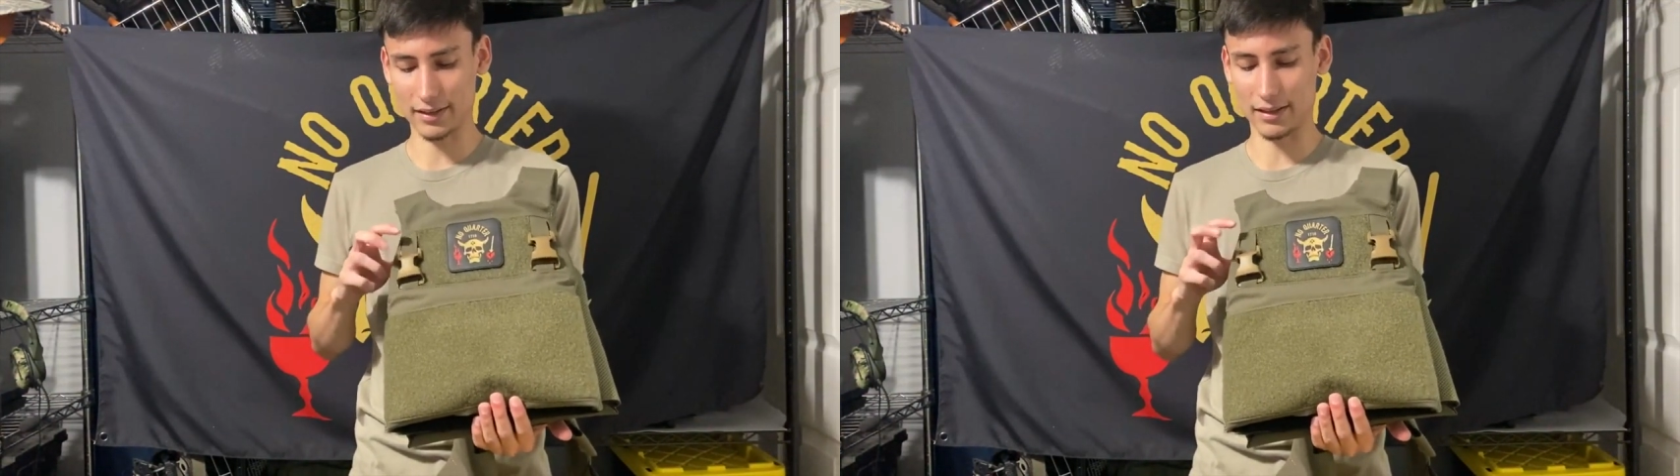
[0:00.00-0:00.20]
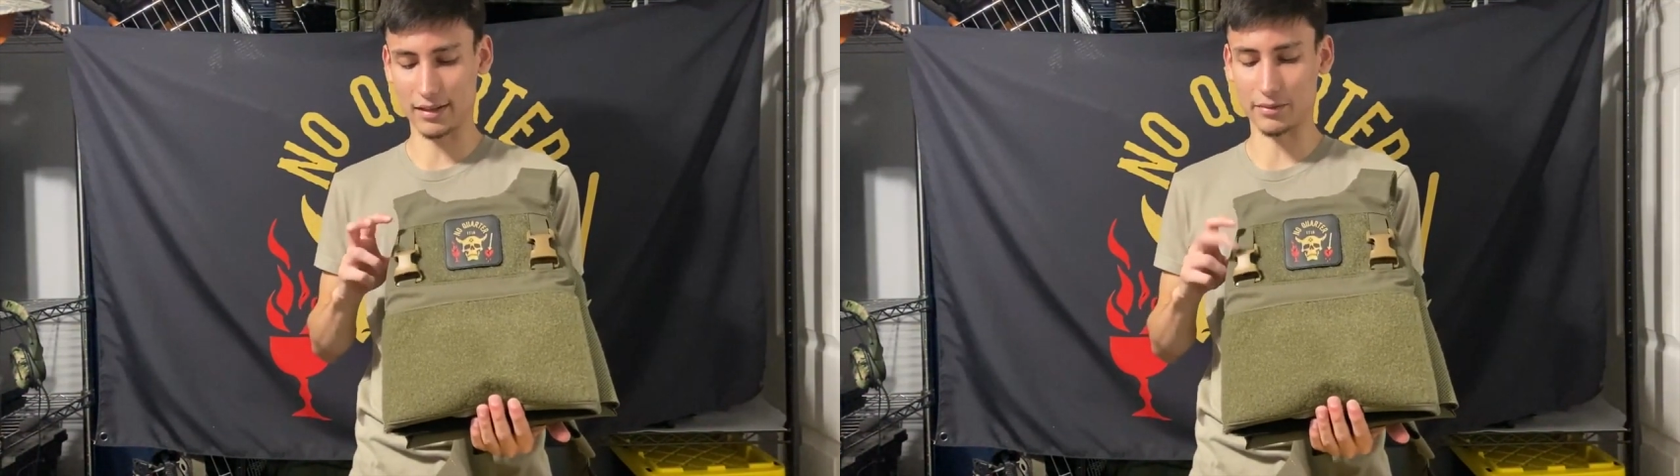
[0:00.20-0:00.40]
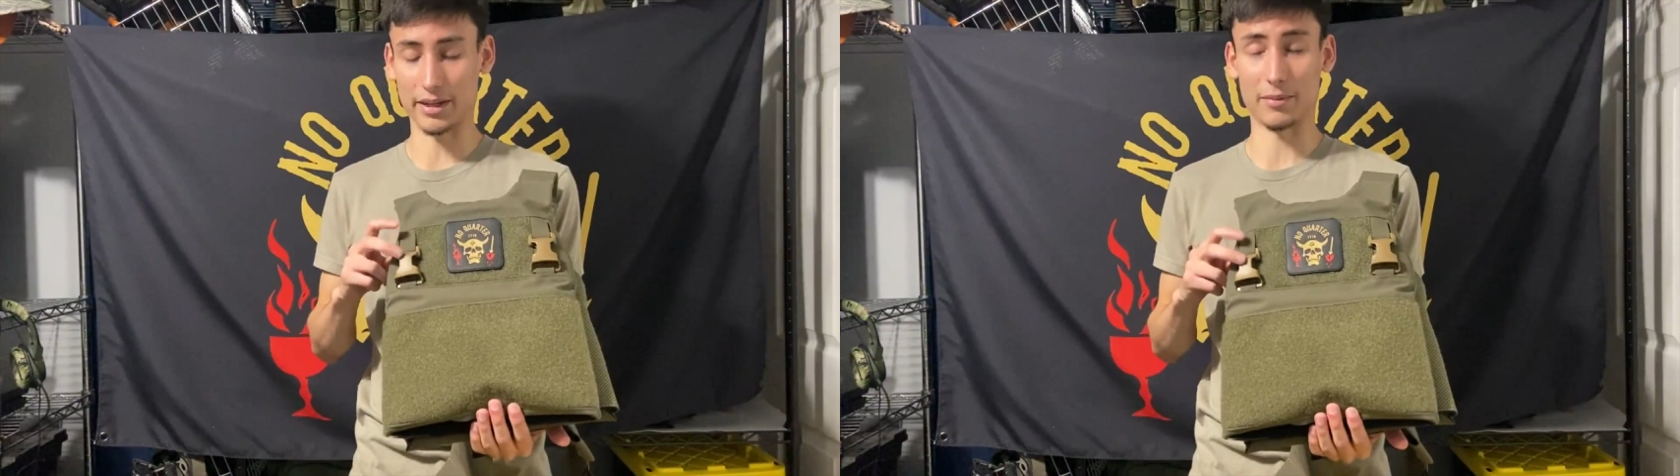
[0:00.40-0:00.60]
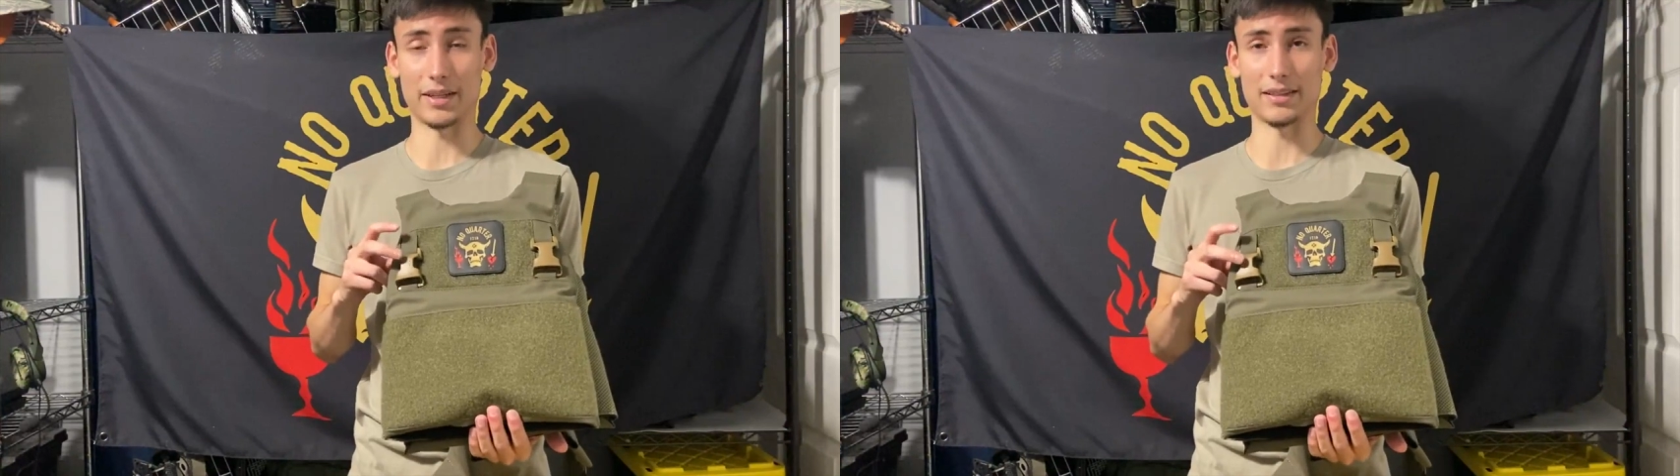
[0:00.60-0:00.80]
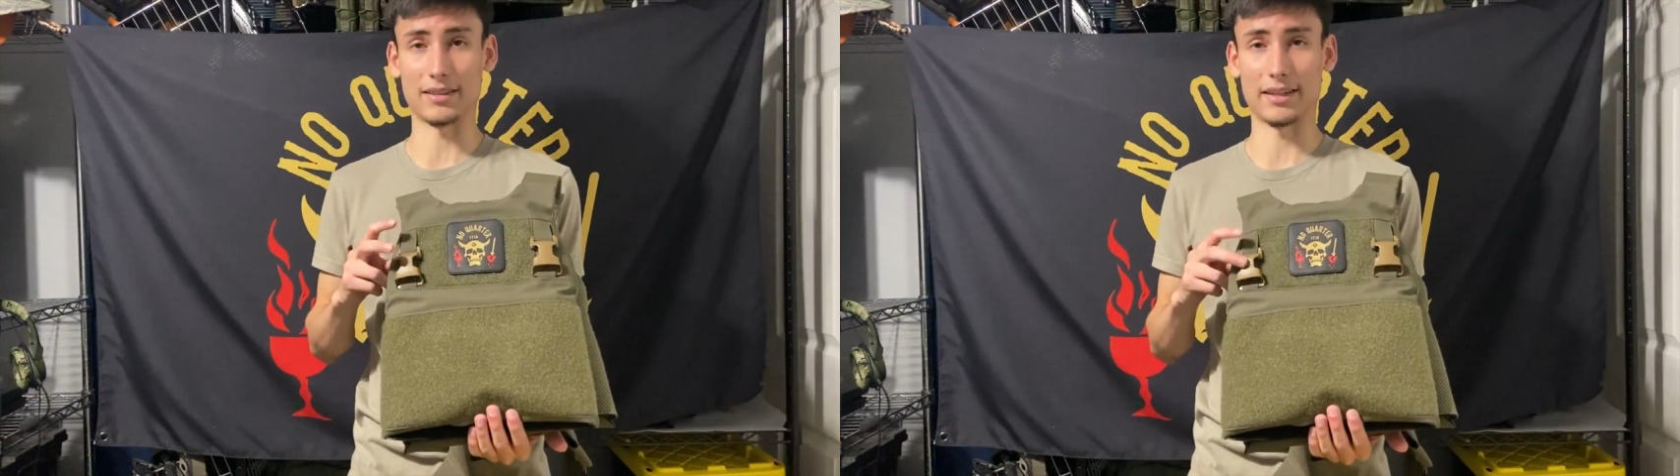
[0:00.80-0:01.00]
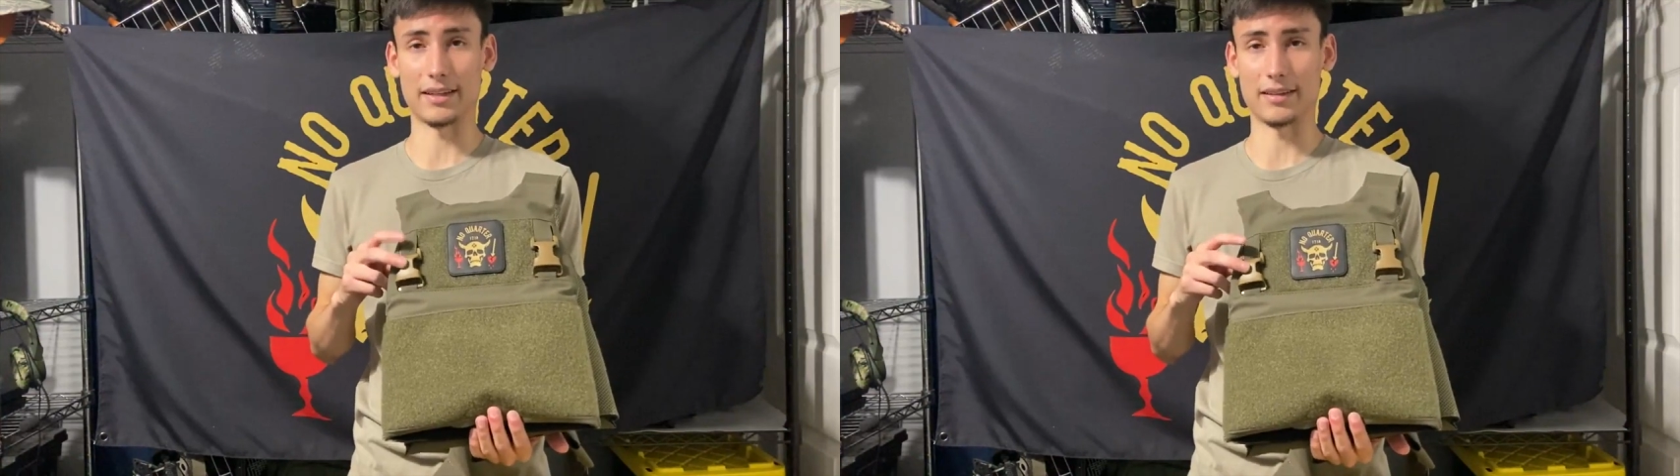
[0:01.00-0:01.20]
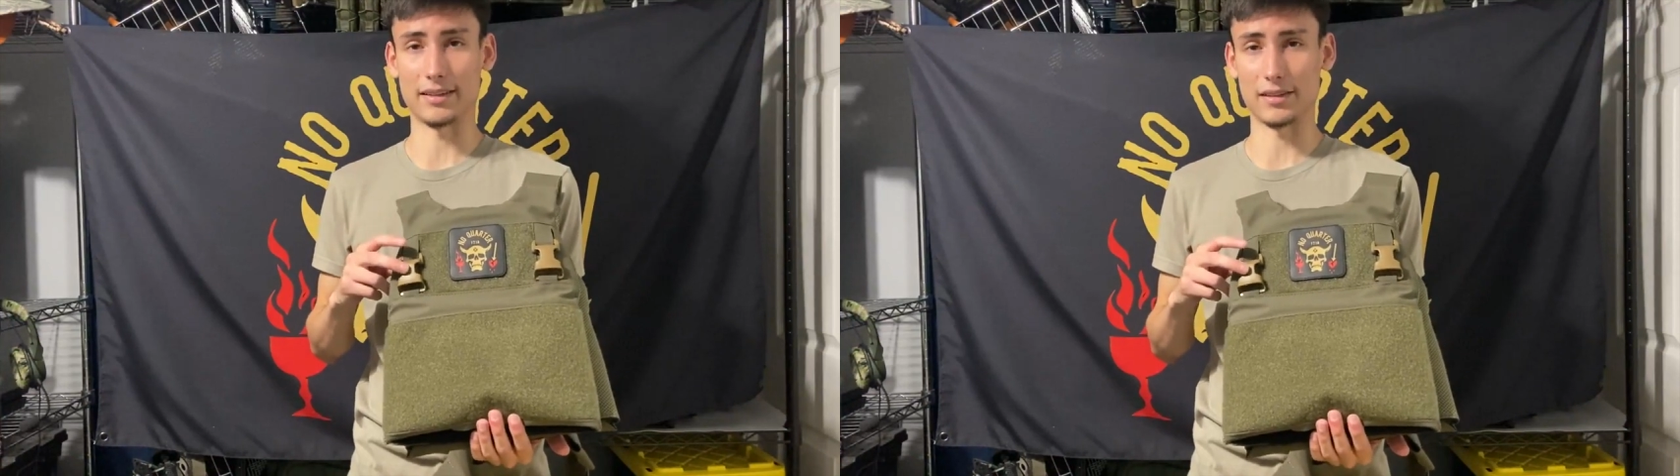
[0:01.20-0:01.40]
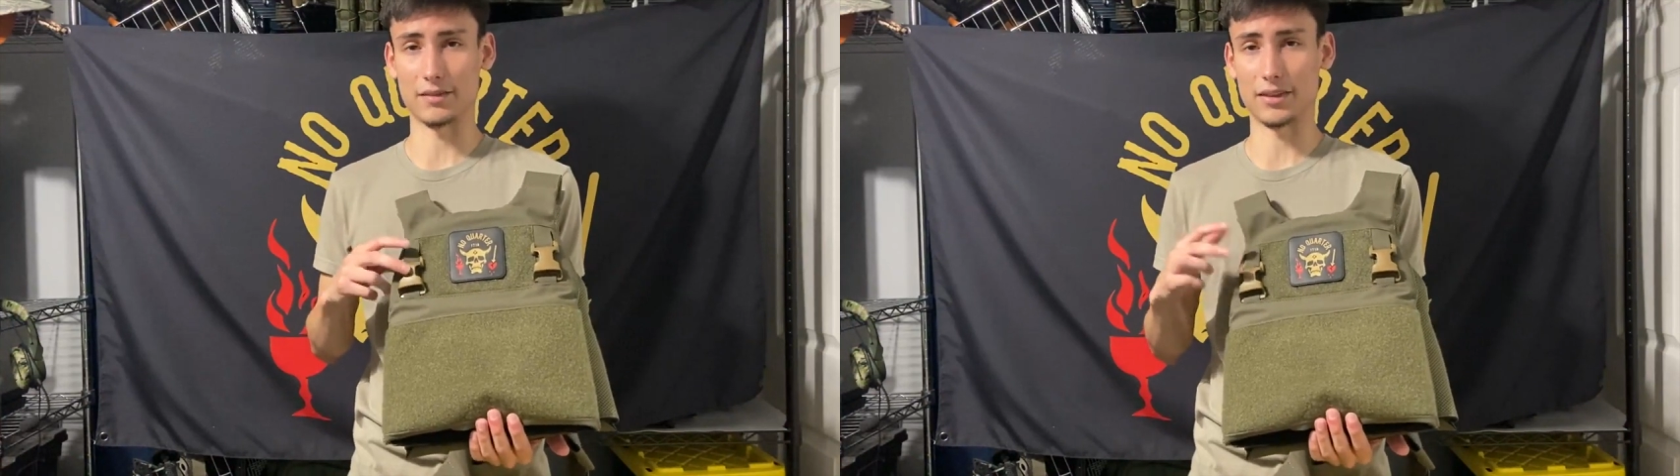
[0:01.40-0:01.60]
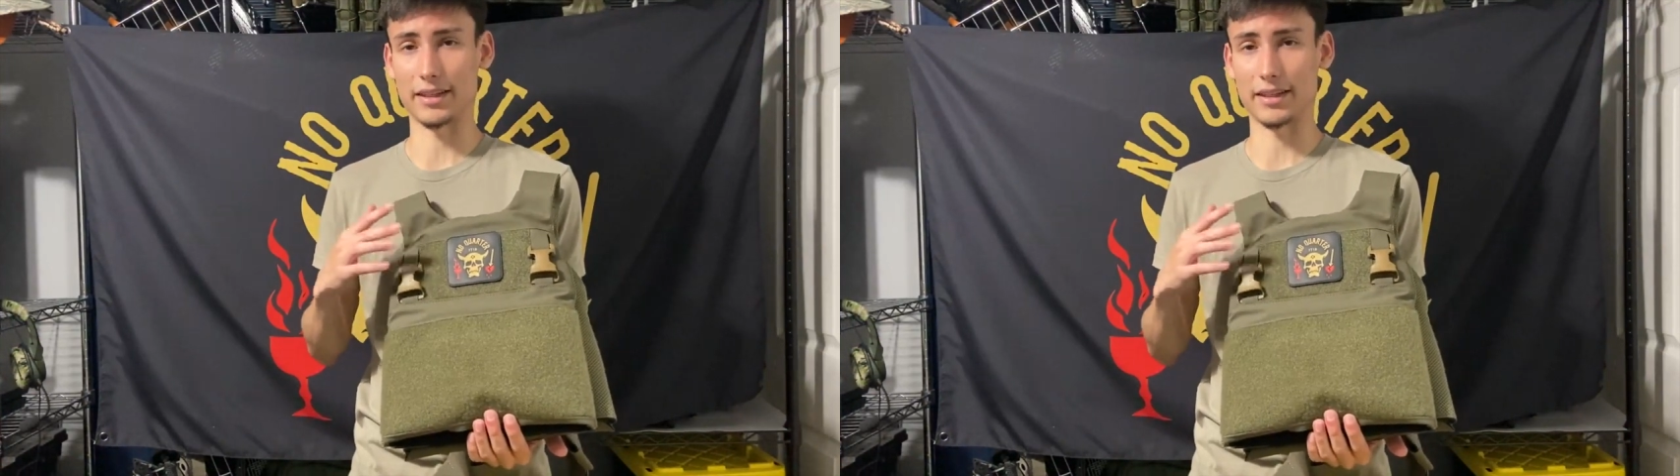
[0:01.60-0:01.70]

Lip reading: recommend getting these for